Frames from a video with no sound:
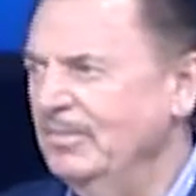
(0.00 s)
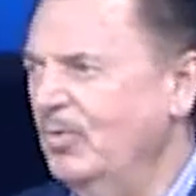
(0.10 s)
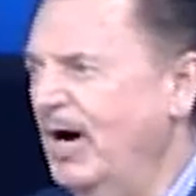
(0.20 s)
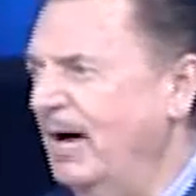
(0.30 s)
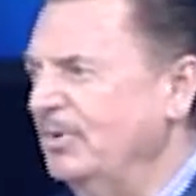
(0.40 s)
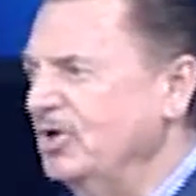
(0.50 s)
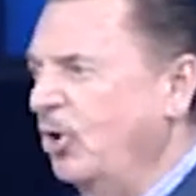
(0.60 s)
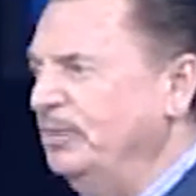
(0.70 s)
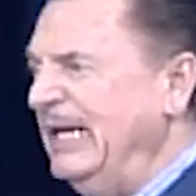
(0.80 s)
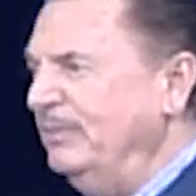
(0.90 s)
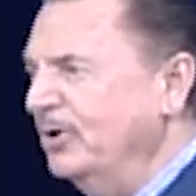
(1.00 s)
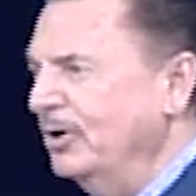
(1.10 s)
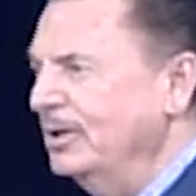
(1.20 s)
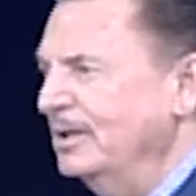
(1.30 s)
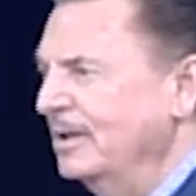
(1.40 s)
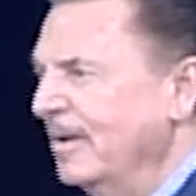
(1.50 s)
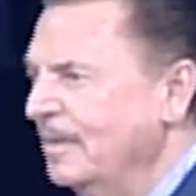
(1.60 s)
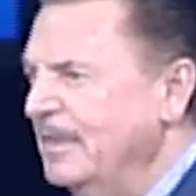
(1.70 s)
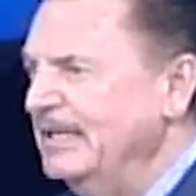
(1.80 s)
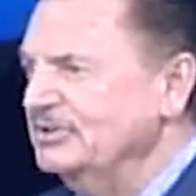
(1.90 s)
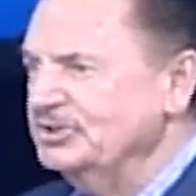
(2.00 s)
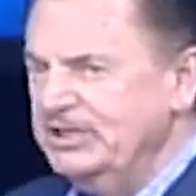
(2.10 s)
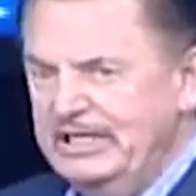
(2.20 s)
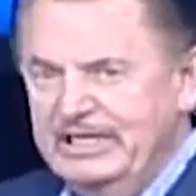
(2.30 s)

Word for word: Why? Because people didn't see